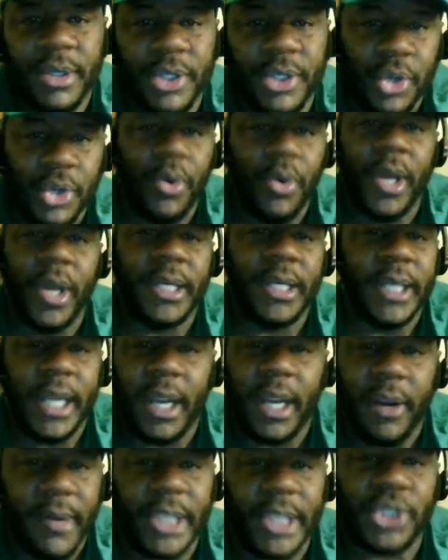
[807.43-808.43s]
You wasn't
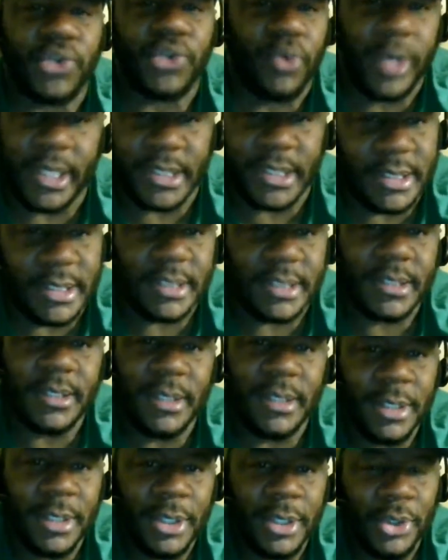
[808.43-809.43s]
there in the
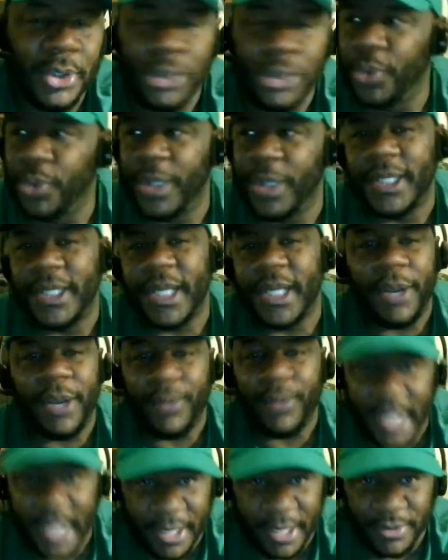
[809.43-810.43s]
trenches. You wasn't
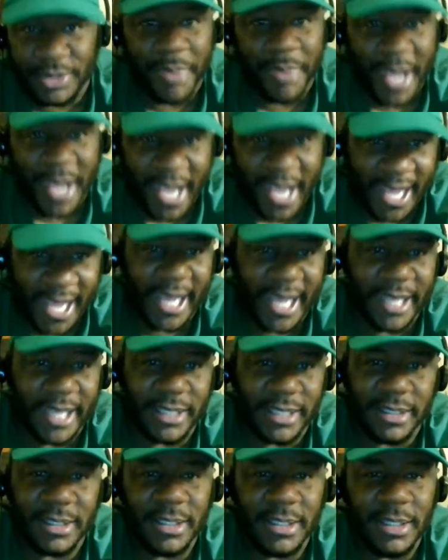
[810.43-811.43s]
there when they was
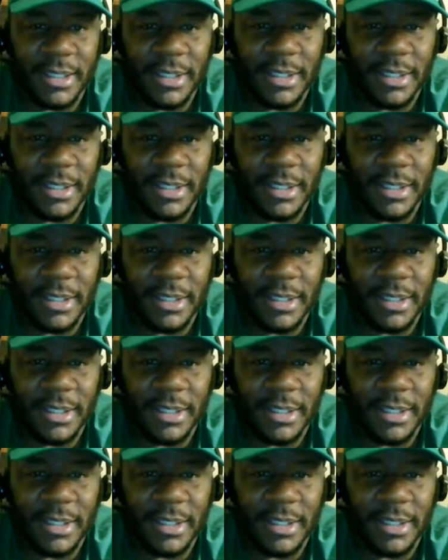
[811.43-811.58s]
bad.